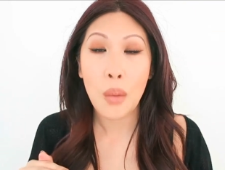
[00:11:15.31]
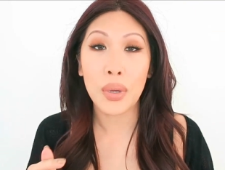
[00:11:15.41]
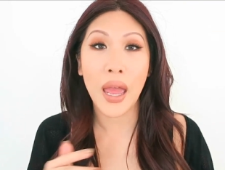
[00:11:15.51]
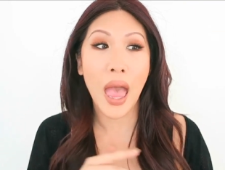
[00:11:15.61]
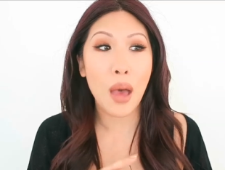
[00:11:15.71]

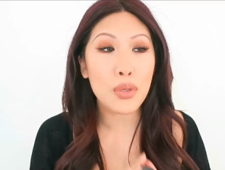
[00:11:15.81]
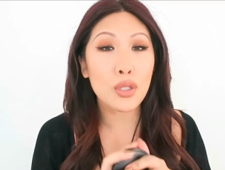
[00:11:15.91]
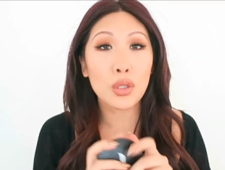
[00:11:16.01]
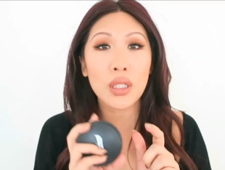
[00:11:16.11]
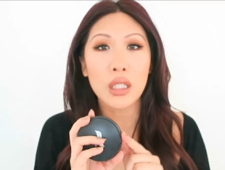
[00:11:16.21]
But I
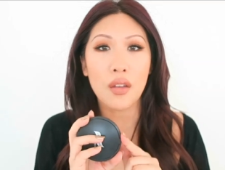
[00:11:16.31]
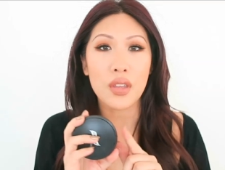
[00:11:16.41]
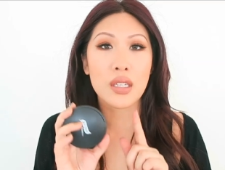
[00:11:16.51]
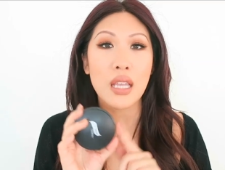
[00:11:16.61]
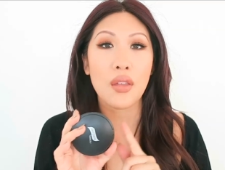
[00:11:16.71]
absolutely love
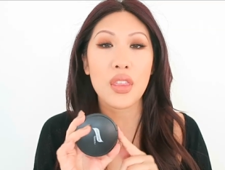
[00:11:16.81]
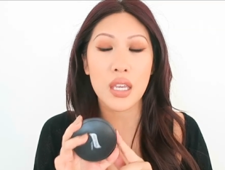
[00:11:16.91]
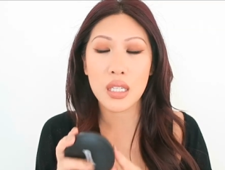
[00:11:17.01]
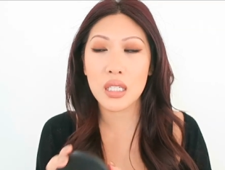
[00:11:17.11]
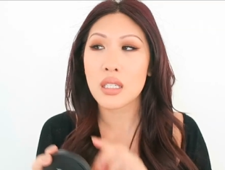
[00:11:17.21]
this. Now
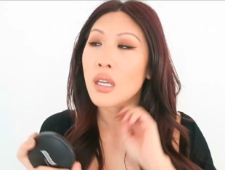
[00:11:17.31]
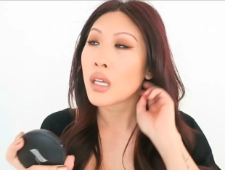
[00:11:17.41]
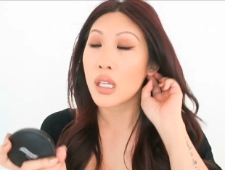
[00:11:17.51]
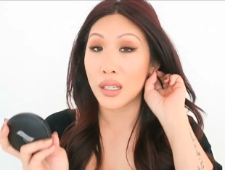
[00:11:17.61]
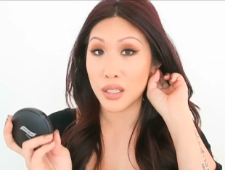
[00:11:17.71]
this
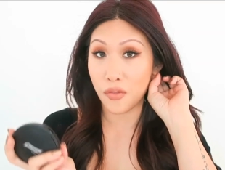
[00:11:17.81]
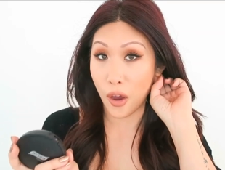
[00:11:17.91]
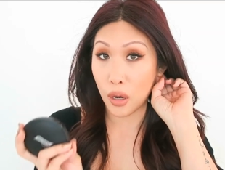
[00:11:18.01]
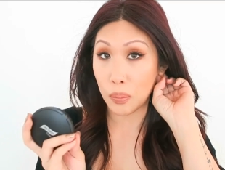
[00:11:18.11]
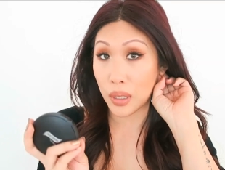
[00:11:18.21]
is
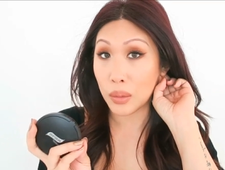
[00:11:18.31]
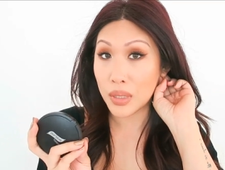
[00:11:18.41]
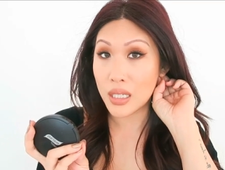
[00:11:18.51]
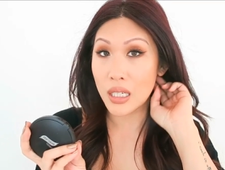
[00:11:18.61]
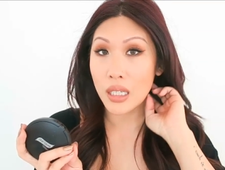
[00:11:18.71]
very
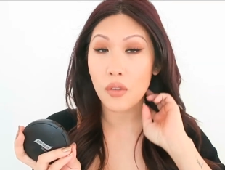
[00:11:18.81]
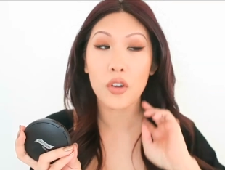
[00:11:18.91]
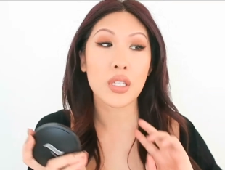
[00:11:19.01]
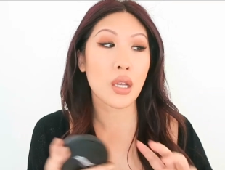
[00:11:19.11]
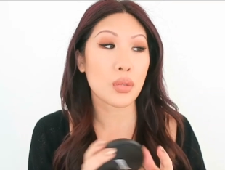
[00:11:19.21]
pigmented. At
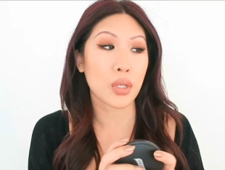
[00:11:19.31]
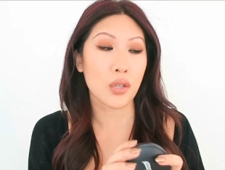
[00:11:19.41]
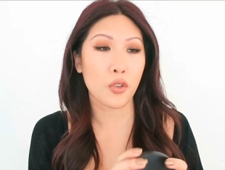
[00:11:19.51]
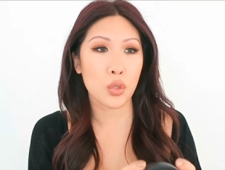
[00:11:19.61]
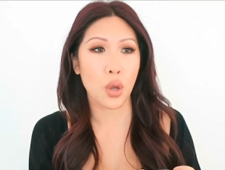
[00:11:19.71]
first I was, when I
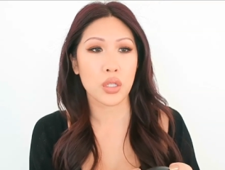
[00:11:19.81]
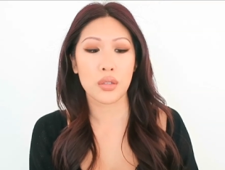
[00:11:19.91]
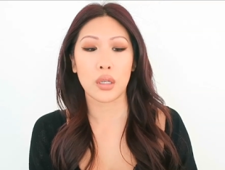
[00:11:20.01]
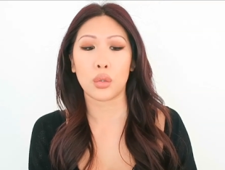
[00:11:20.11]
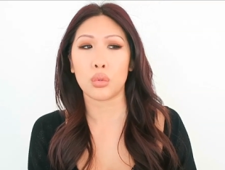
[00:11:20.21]
first washed, it, I
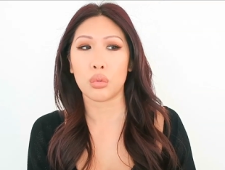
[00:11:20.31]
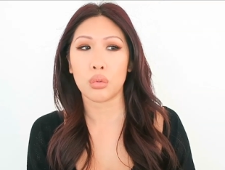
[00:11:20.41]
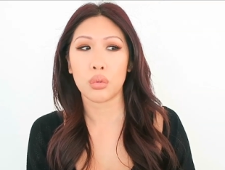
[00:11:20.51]
was like, ooh.